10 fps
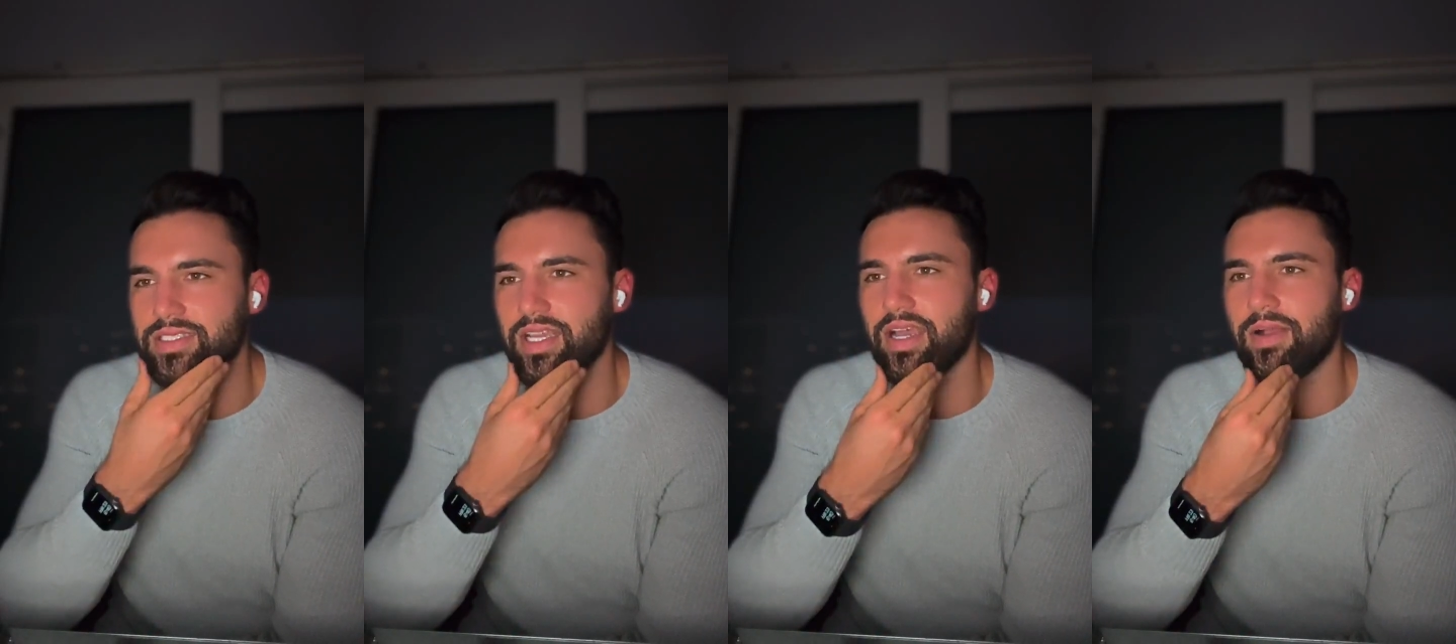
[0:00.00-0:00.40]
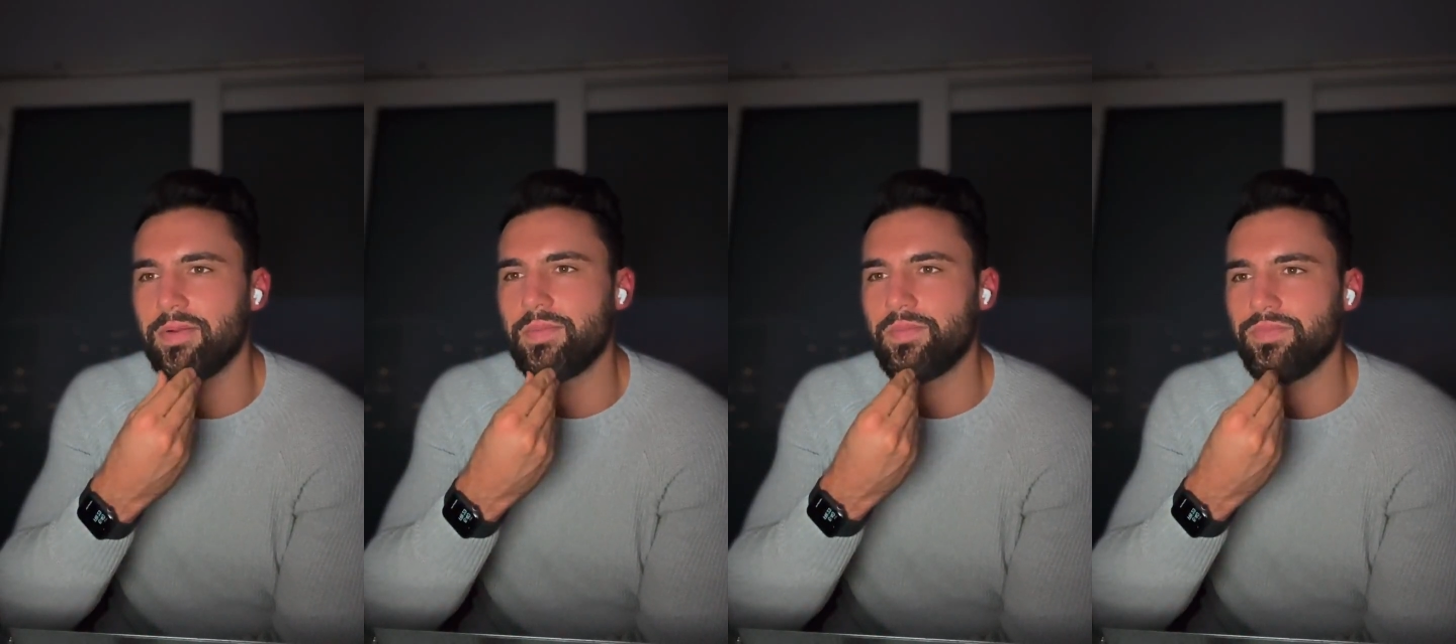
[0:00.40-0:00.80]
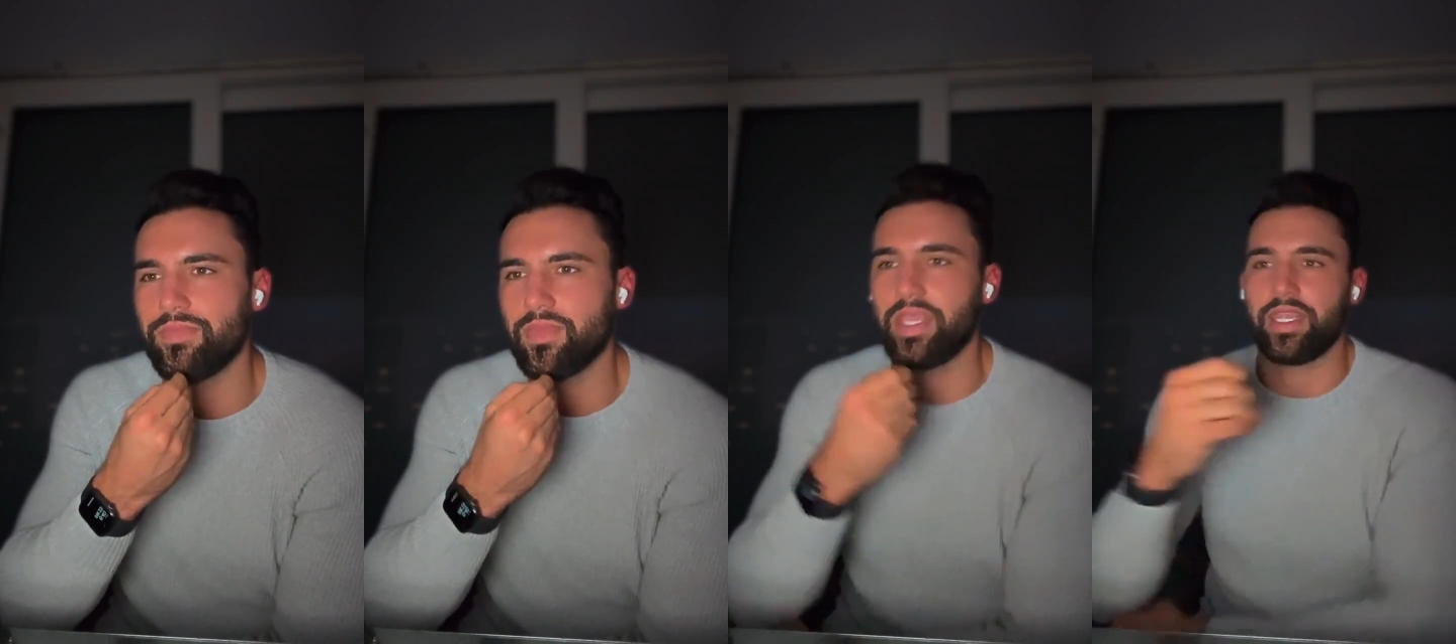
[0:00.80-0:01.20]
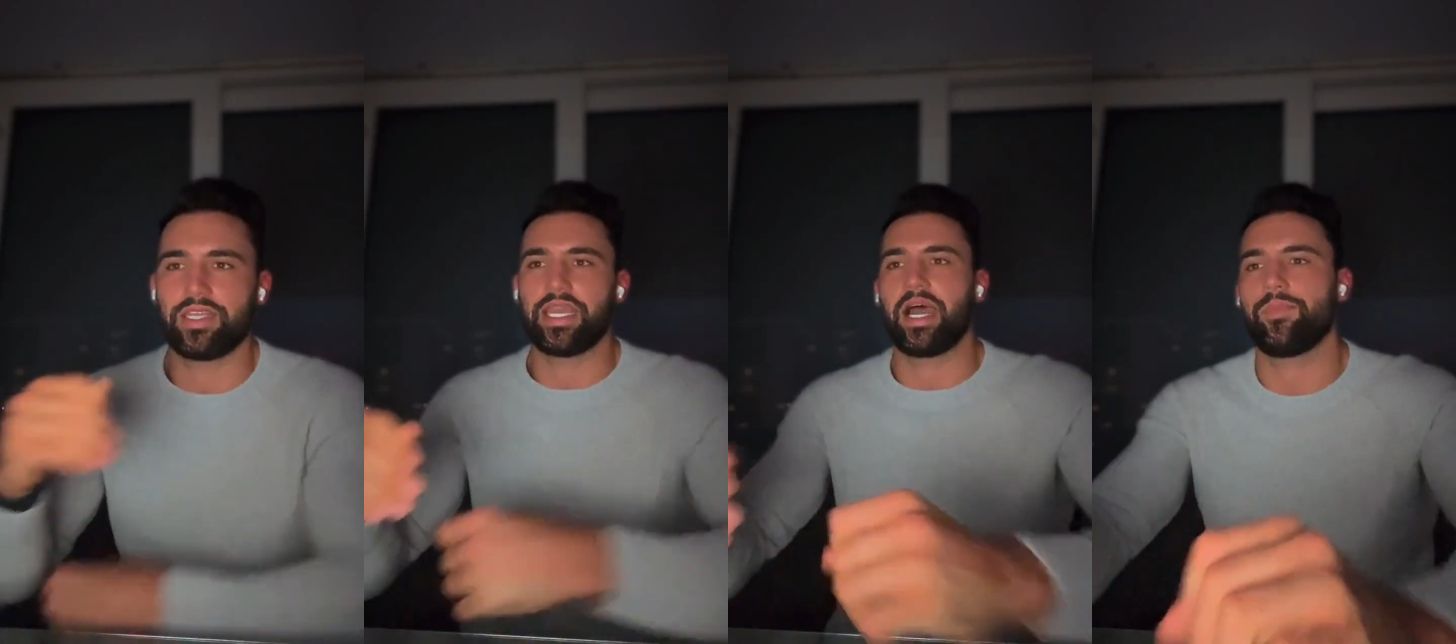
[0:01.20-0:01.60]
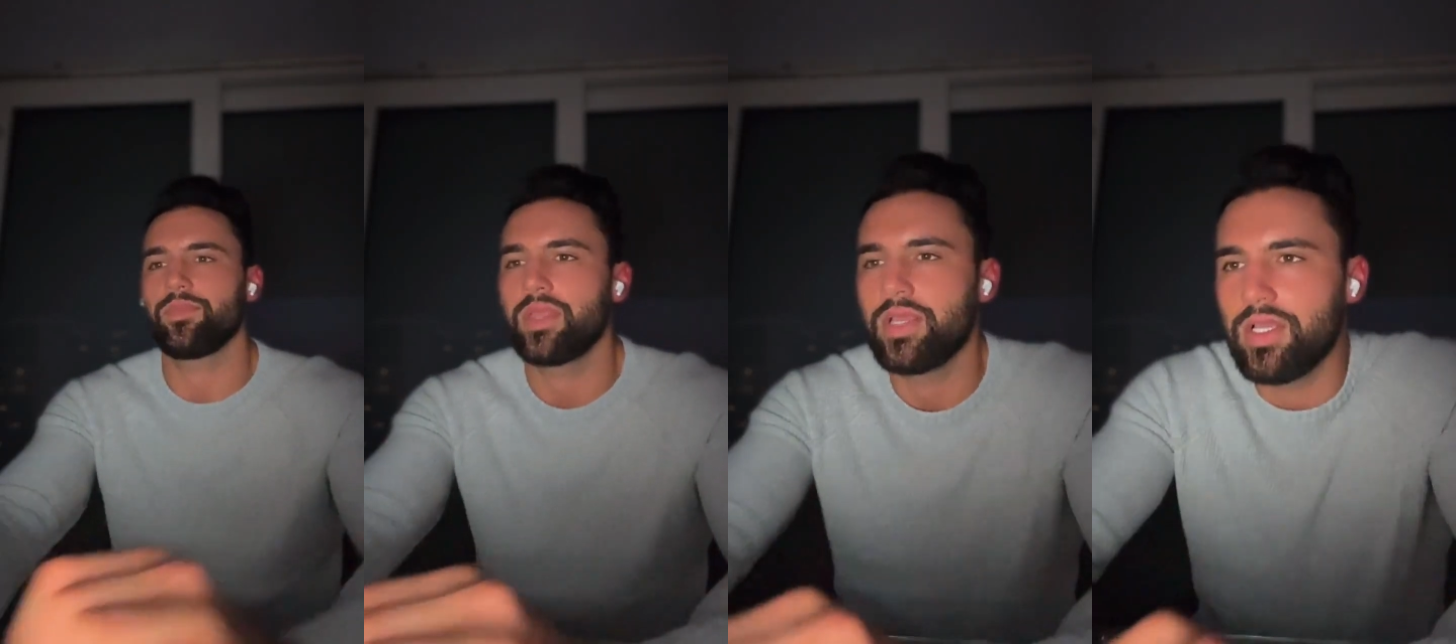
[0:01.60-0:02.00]
and um,
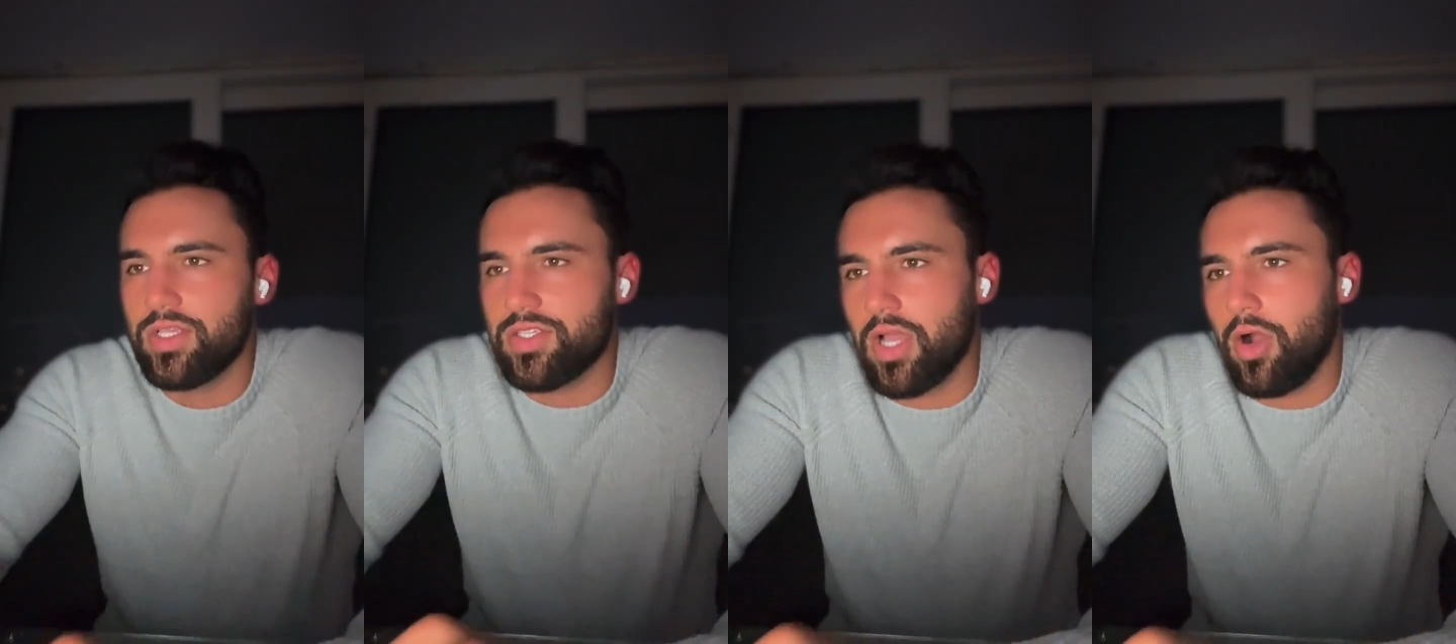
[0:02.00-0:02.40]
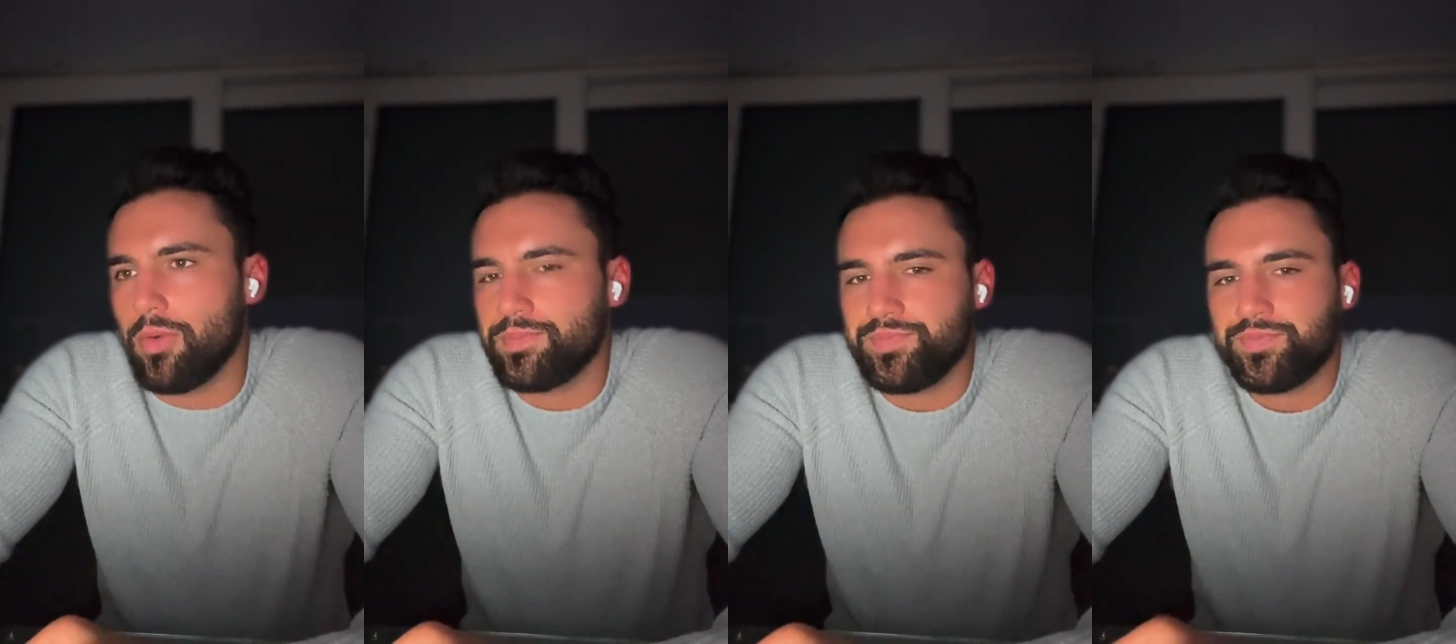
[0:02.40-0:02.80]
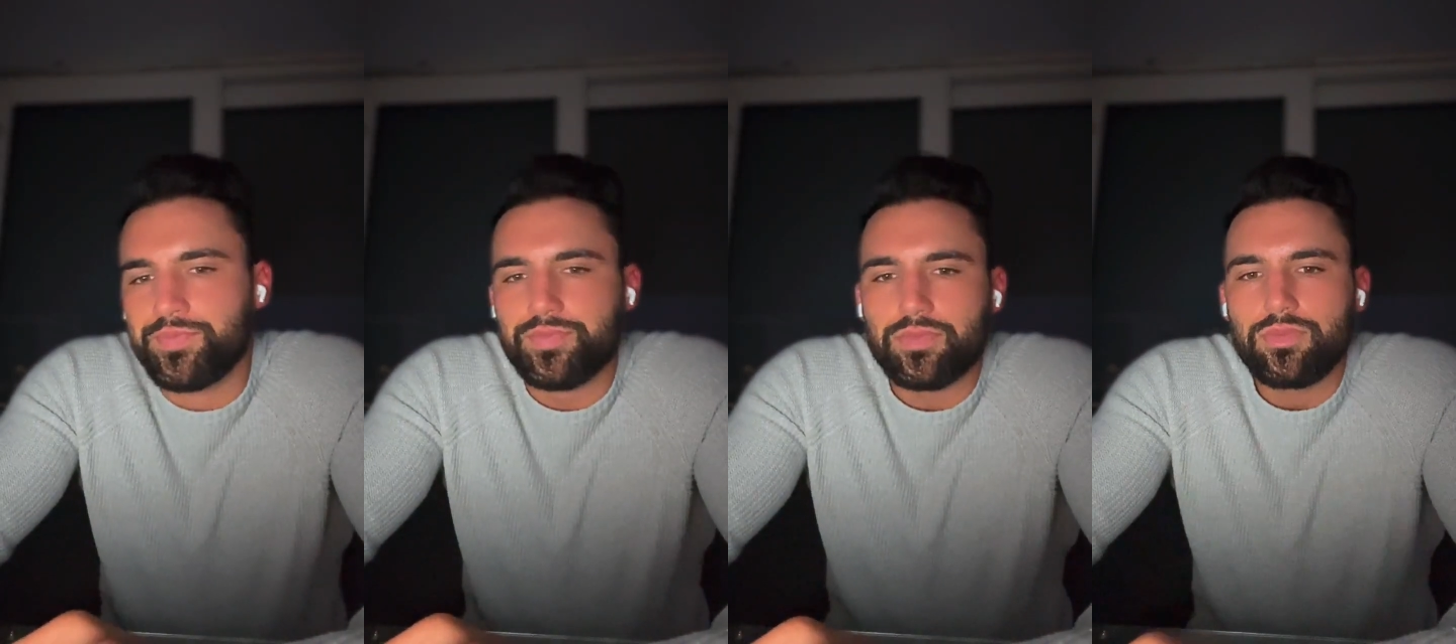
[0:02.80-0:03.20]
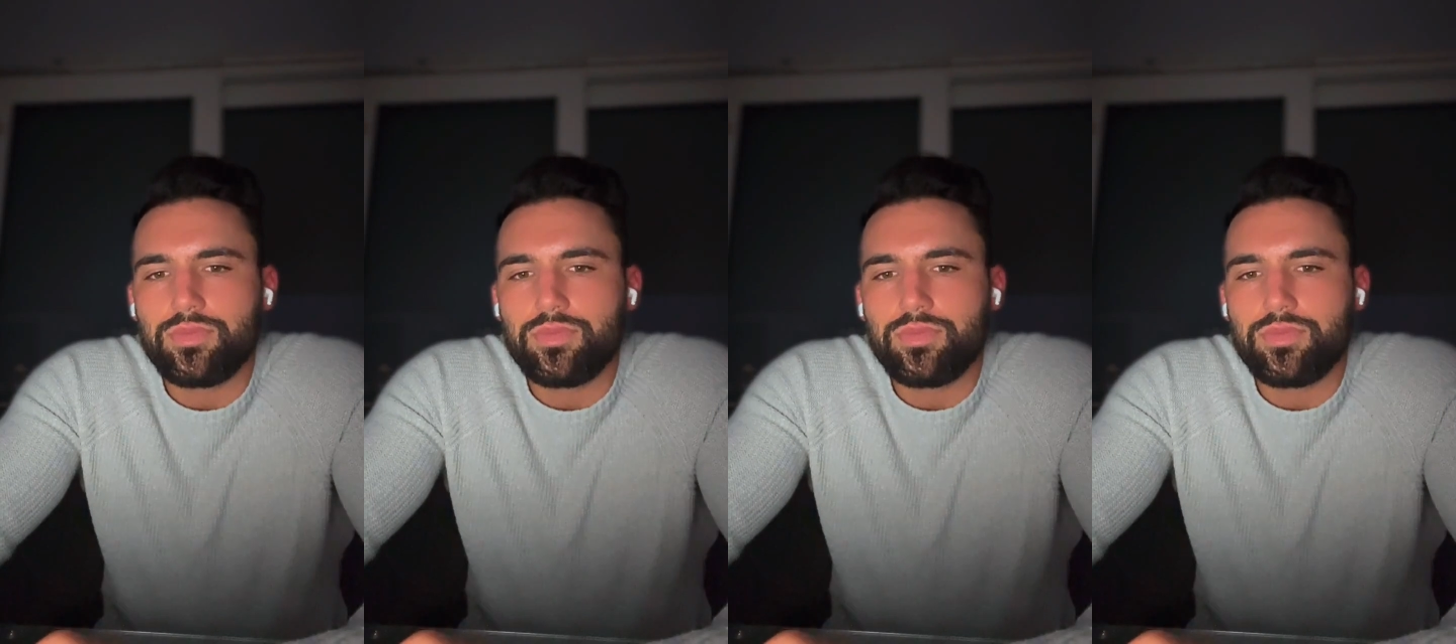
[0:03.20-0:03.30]
and yeah, so